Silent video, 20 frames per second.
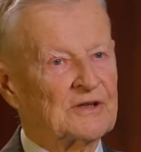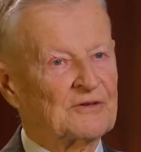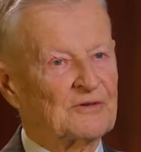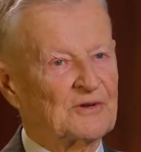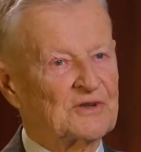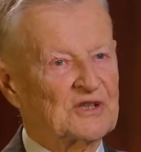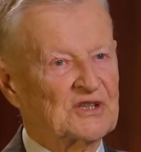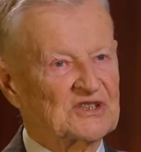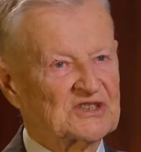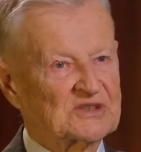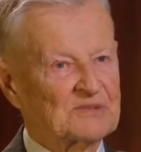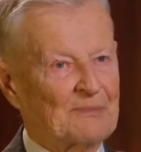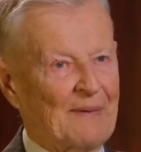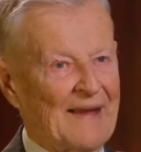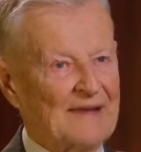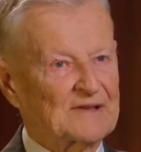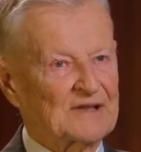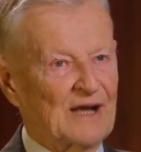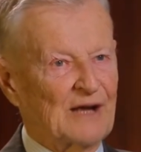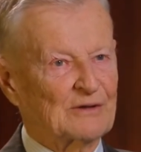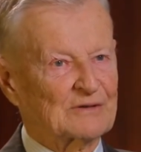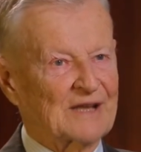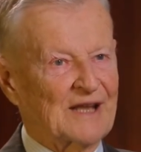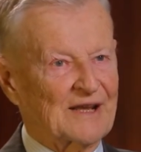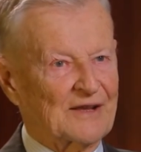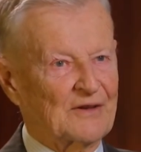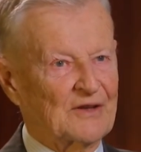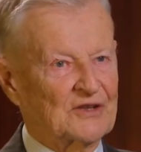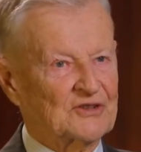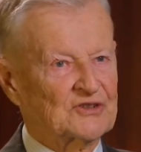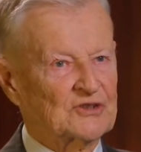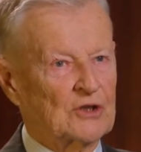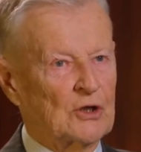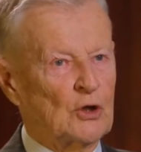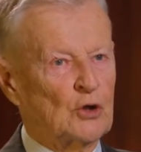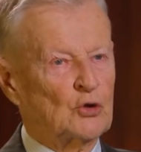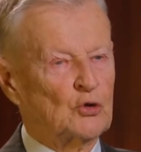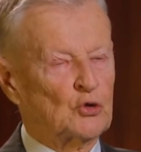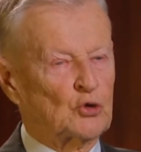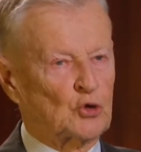which he spat out like this:
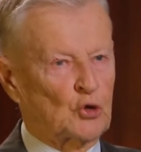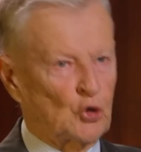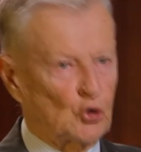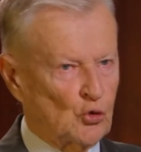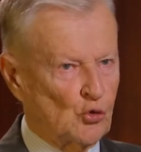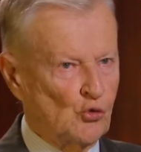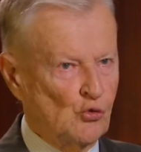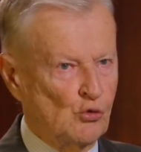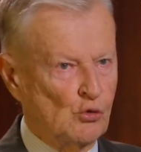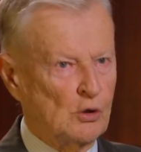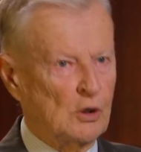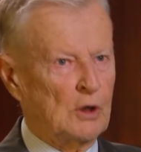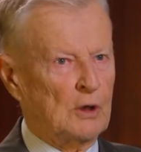too